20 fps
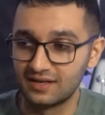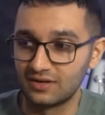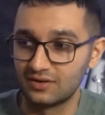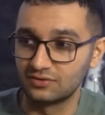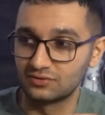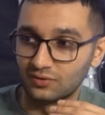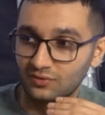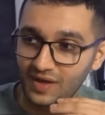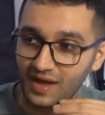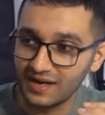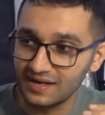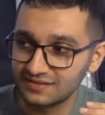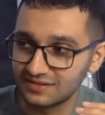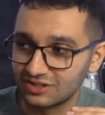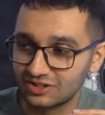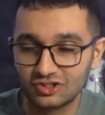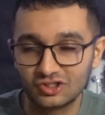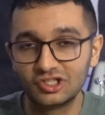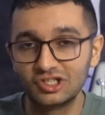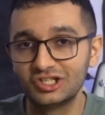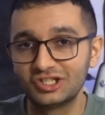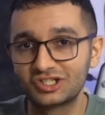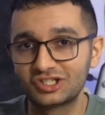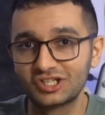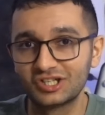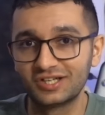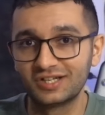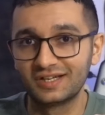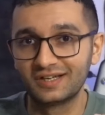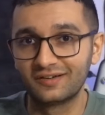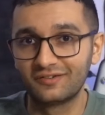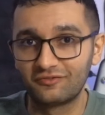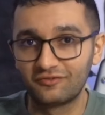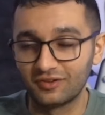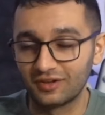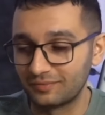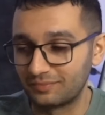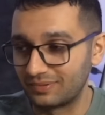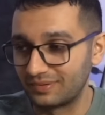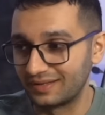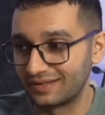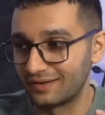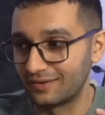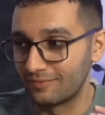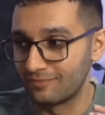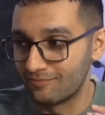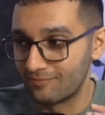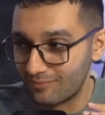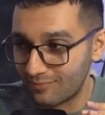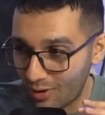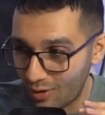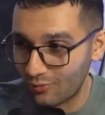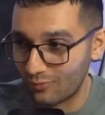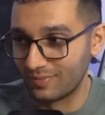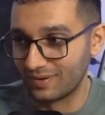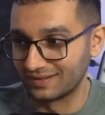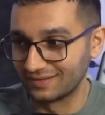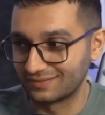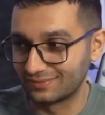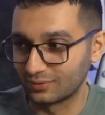So that is a sheesh flippant moment,